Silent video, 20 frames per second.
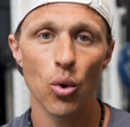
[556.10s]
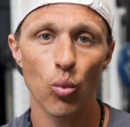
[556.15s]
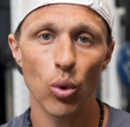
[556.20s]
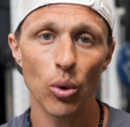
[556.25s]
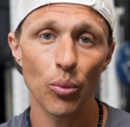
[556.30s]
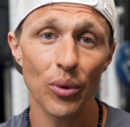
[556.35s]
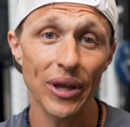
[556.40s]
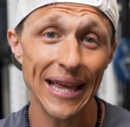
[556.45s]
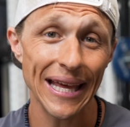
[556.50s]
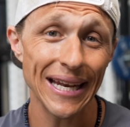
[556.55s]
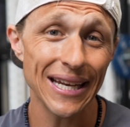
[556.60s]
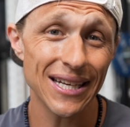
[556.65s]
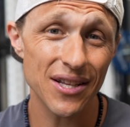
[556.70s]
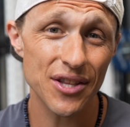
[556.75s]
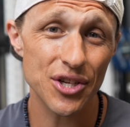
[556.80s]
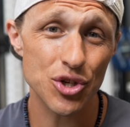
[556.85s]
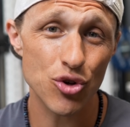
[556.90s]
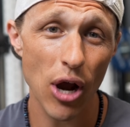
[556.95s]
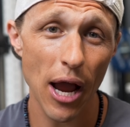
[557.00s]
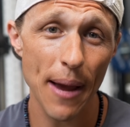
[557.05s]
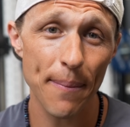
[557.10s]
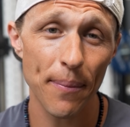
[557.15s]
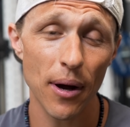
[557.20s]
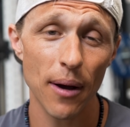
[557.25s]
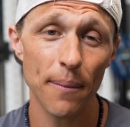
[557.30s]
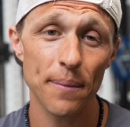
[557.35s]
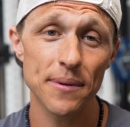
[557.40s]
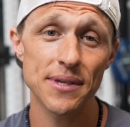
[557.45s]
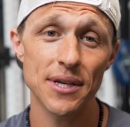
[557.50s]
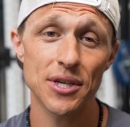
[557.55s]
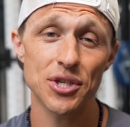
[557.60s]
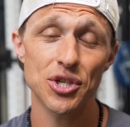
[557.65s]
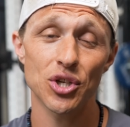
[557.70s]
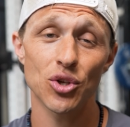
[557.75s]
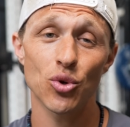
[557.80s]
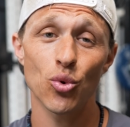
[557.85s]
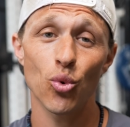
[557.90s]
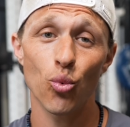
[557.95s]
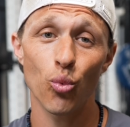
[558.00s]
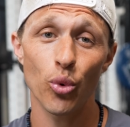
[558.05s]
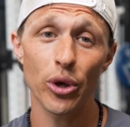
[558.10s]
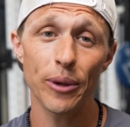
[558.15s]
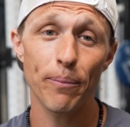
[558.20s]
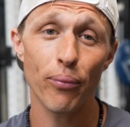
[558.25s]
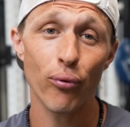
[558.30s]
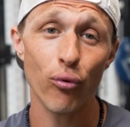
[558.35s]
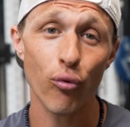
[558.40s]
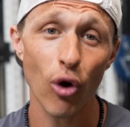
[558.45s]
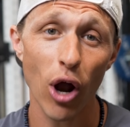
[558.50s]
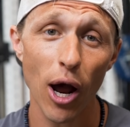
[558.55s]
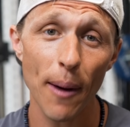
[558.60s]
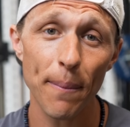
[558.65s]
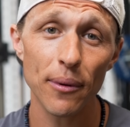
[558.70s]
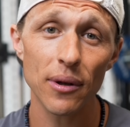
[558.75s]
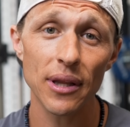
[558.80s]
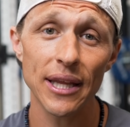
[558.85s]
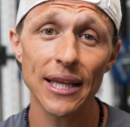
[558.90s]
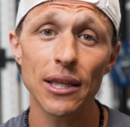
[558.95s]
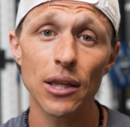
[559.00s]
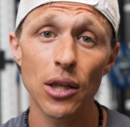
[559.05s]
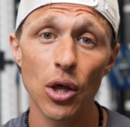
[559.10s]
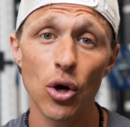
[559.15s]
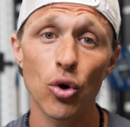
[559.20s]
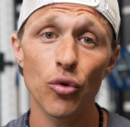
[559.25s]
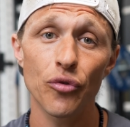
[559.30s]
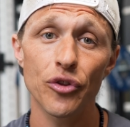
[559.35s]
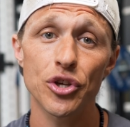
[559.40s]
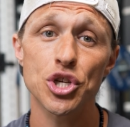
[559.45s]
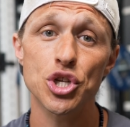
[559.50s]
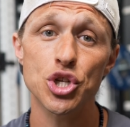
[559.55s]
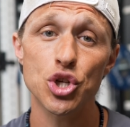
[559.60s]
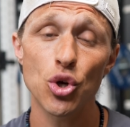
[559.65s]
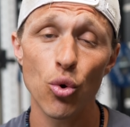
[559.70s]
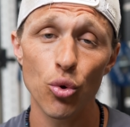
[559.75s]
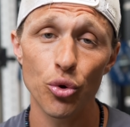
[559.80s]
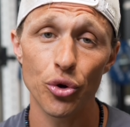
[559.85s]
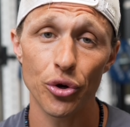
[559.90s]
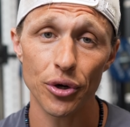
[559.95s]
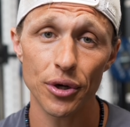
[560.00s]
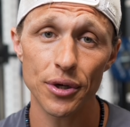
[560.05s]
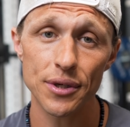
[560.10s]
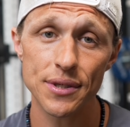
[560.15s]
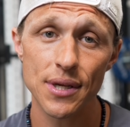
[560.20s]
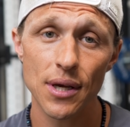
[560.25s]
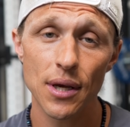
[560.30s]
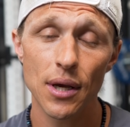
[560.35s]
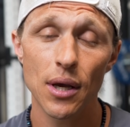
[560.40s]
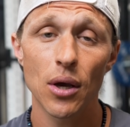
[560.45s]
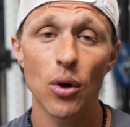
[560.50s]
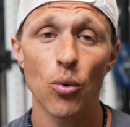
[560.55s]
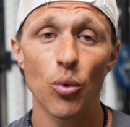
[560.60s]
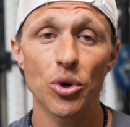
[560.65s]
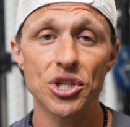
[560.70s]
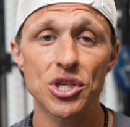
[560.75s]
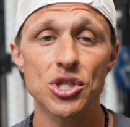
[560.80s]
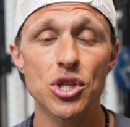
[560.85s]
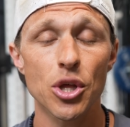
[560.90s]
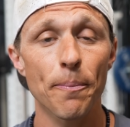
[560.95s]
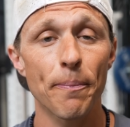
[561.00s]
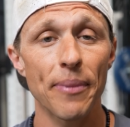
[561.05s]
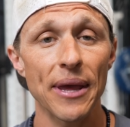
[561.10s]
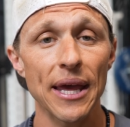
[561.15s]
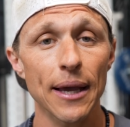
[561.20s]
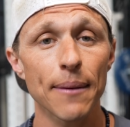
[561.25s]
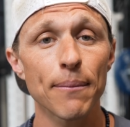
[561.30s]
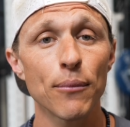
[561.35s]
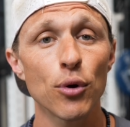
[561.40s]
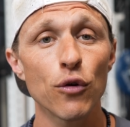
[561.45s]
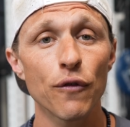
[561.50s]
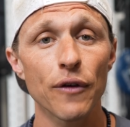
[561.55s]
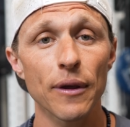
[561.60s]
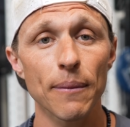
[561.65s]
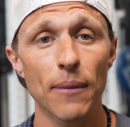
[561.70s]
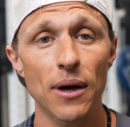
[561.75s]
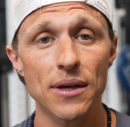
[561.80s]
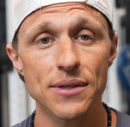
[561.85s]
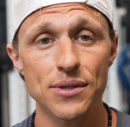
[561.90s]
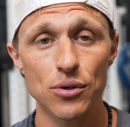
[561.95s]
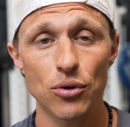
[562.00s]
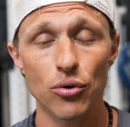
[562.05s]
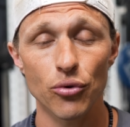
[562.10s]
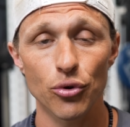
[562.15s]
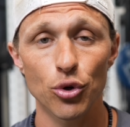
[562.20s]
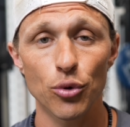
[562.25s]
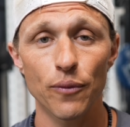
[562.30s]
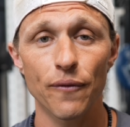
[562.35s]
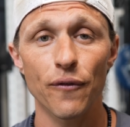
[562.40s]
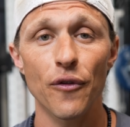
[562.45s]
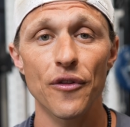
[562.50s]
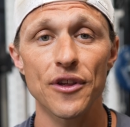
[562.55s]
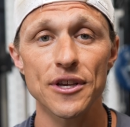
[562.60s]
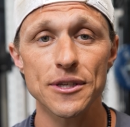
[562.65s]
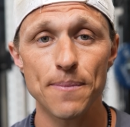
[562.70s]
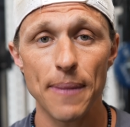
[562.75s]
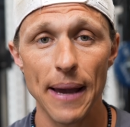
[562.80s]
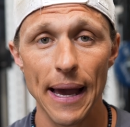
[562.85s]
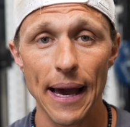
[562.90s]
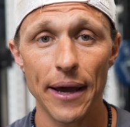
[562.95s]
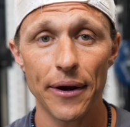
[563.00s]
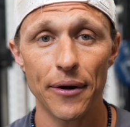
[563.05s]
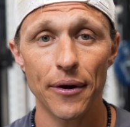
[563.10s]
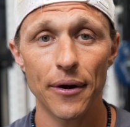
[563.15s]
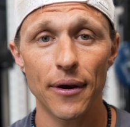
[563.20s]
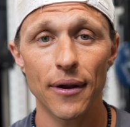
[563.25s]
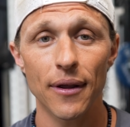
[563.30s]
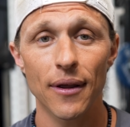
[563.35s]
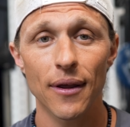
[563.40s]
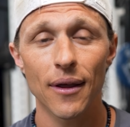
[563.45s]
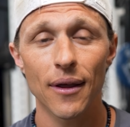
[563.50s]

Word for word: When we get into the tripod position, we properly load the shoulders, which is the big moving muscle group for this pattern,